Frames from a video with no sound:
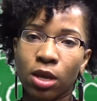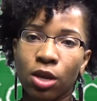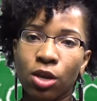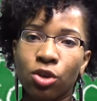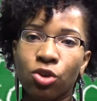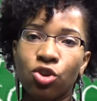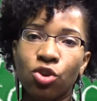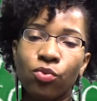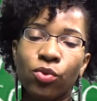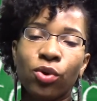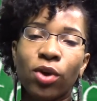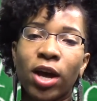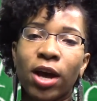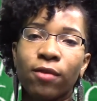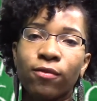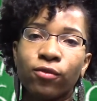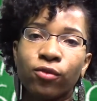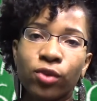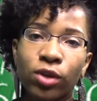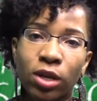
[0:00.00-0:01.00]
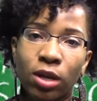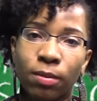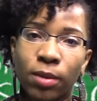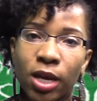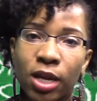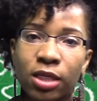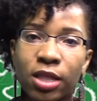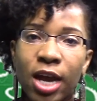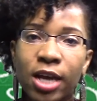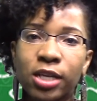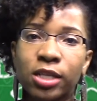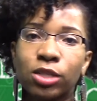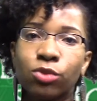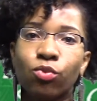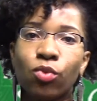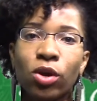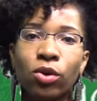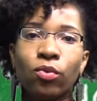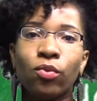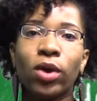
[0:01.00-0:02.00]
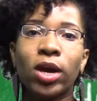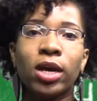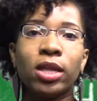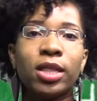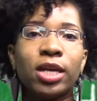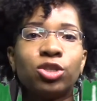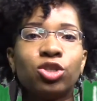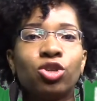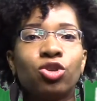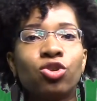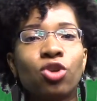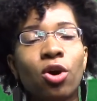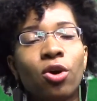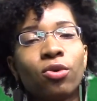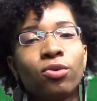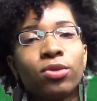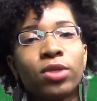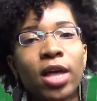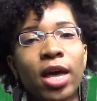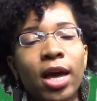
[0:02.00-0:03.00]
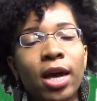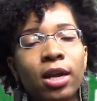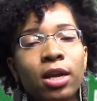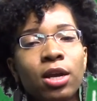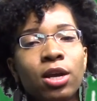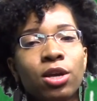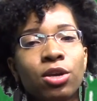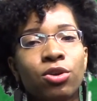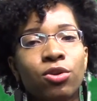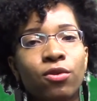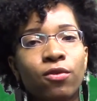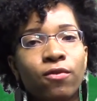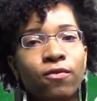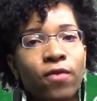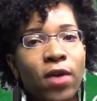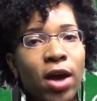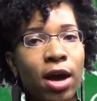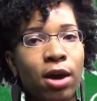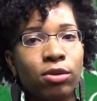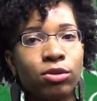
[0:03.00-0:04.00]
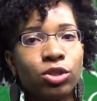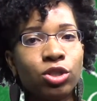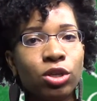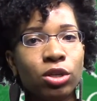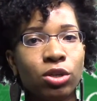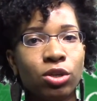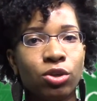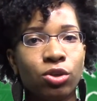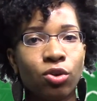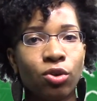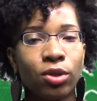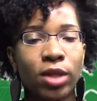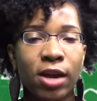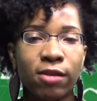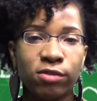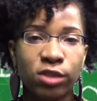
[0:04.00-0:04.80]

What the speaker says: You will have freedom, and that is one way that you know that you found your life's